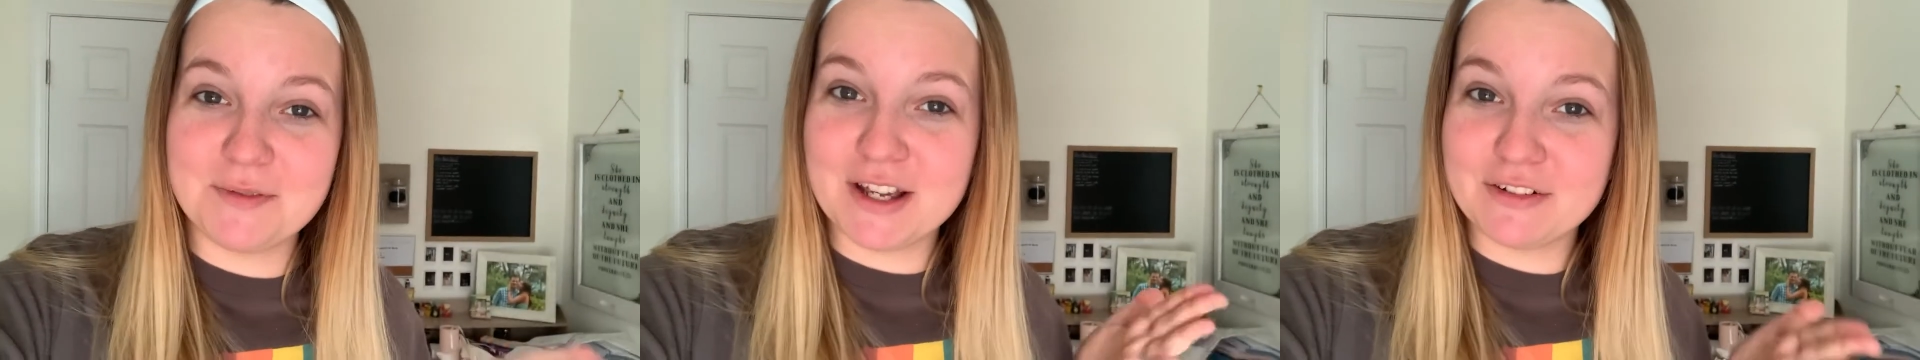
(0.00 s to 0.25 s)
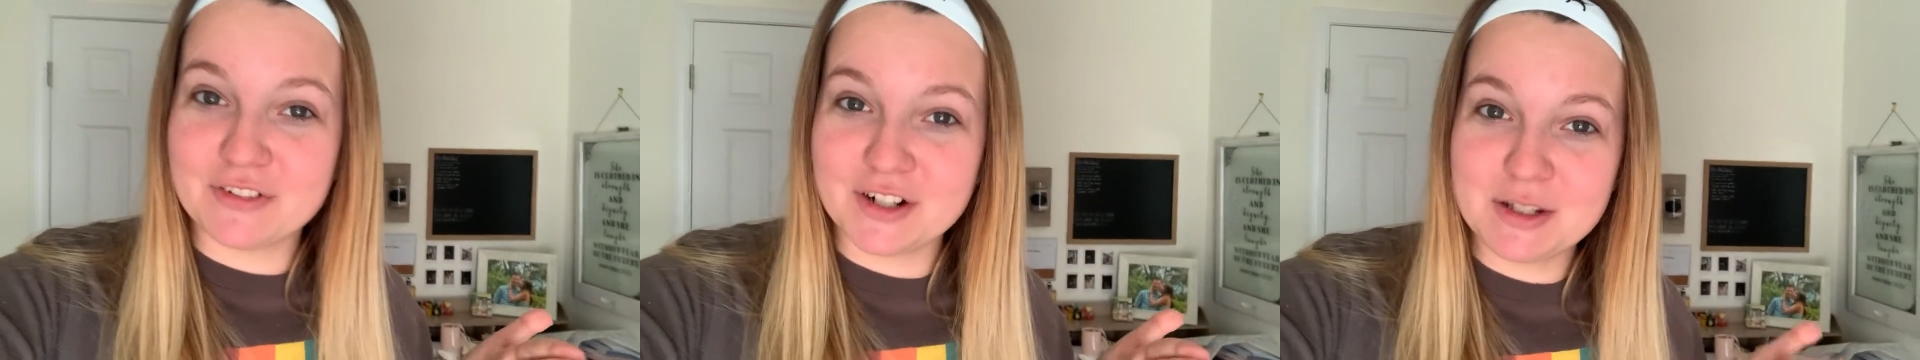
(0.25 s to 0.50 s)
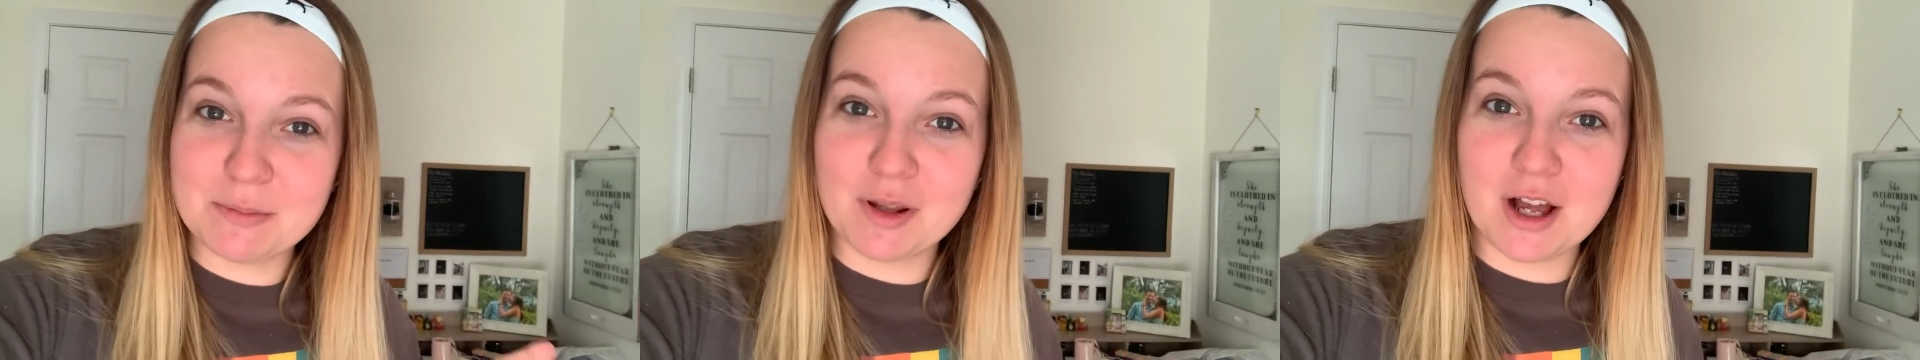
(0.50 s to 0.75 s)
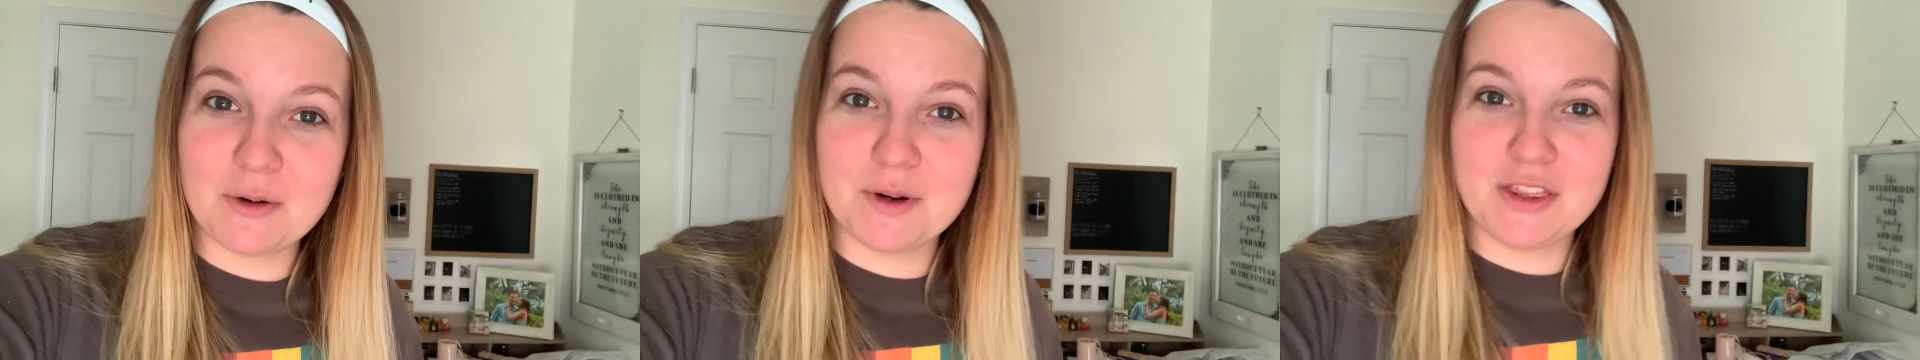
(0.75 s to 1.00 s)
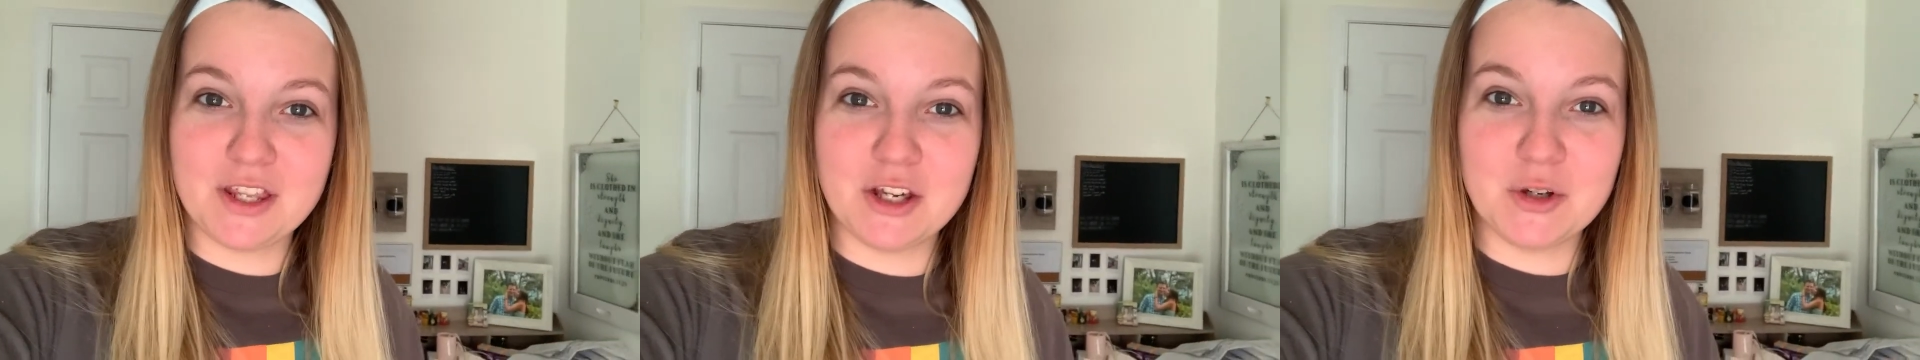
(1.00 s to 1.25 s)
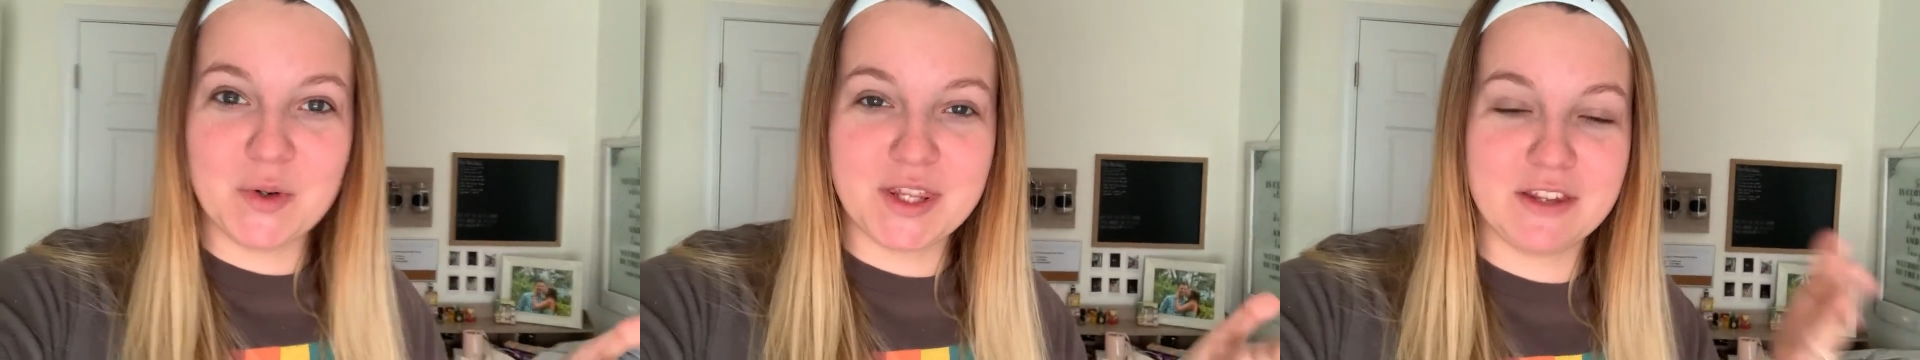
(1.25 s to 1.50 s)
my first vlog with
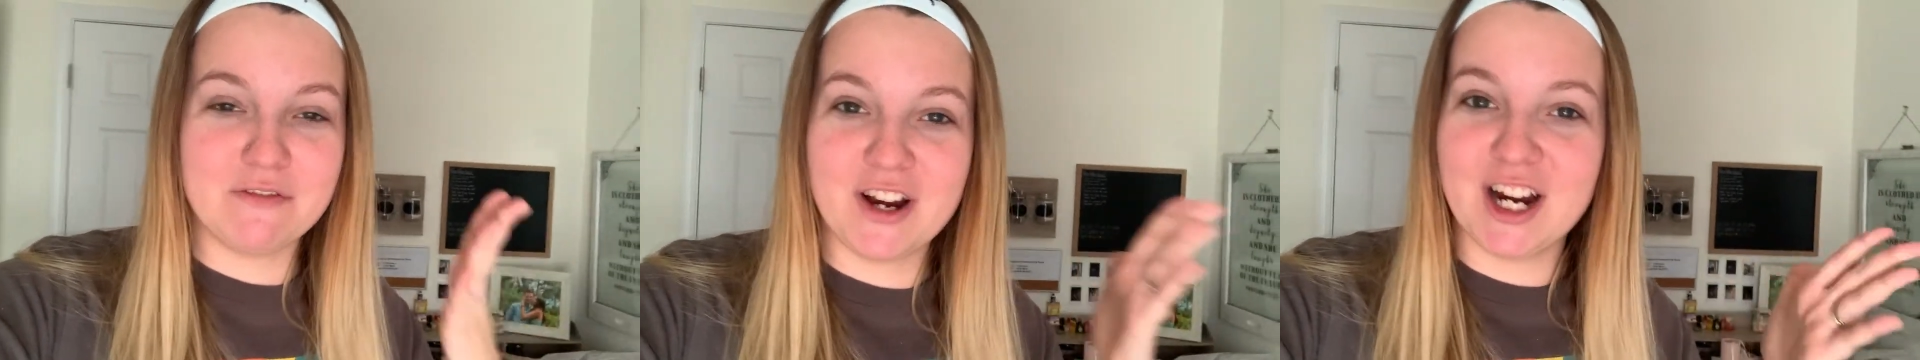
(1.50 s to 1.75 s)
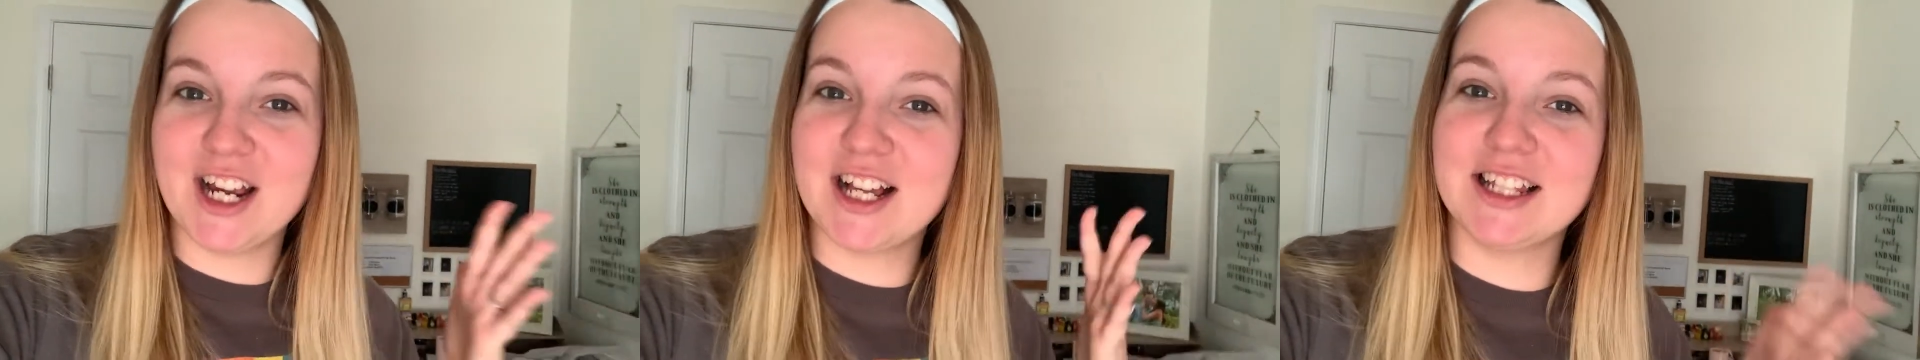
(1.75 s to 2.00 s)
you with the very